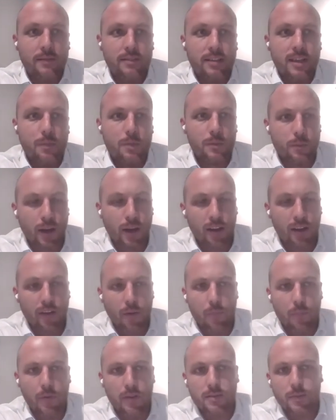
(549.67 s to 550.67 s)
Deepest part of
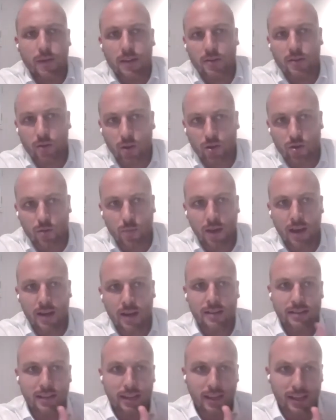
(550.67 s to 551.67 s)
our pit's about 200
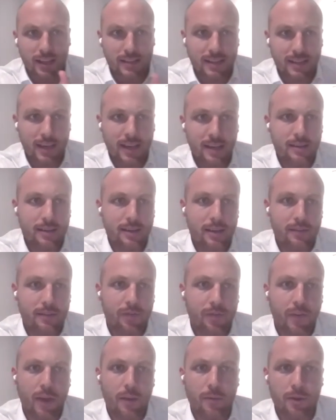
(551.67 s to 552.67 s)
metres, as I said, a
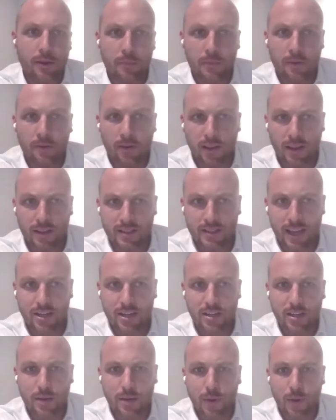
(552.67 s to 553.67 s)
fair bit of
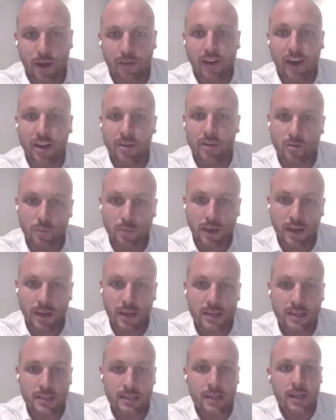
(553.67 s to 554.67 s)
mineralisation above 100
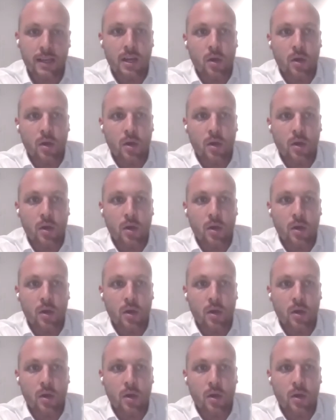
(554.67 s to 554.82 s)
metres.